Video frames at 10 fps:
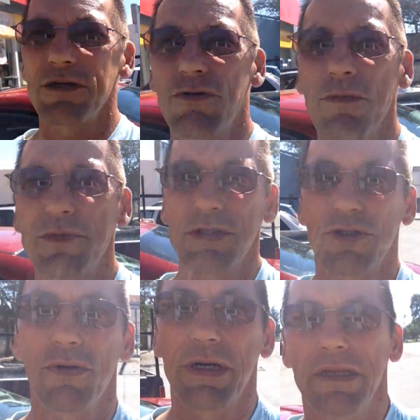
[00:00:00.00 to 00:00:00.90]
of the group to
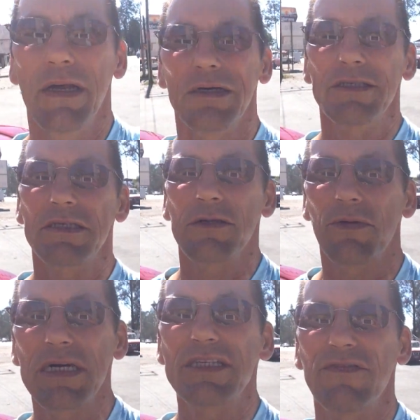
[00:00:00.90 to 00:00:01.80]
join us, the
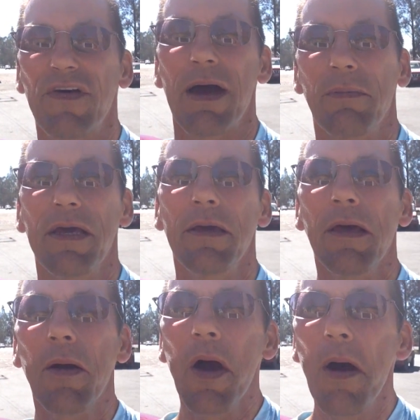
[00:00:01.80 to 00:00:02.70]
rest of the family.
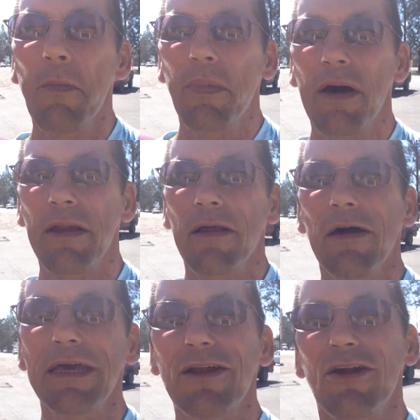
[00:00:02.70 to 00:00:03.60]
But
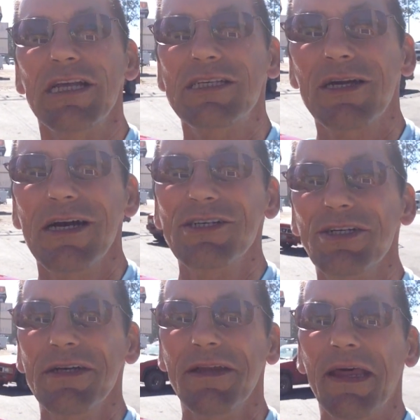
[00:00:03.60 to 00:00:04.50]
in our
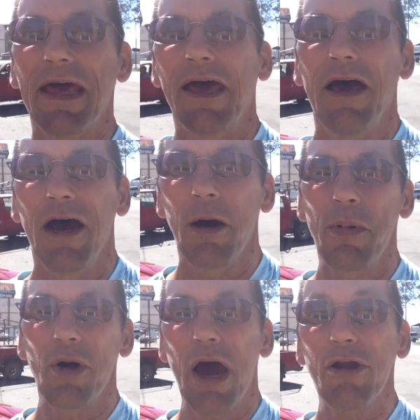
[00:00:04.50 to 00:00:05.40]
discussion
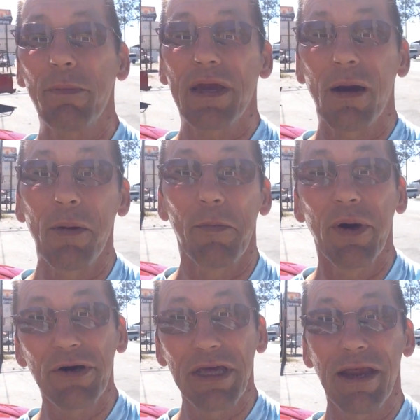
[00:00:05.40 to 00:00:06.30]
about how to become a
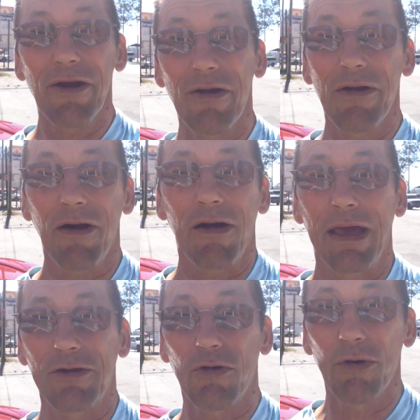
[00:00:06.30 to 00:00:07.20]
millionaire
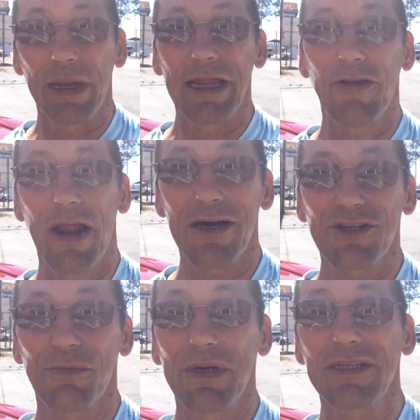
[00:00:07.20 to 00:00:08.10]
and grow an
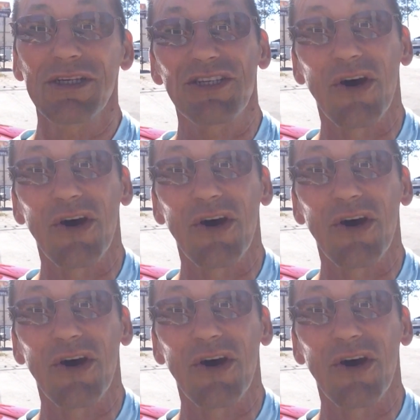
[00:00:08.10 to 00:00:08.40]
international business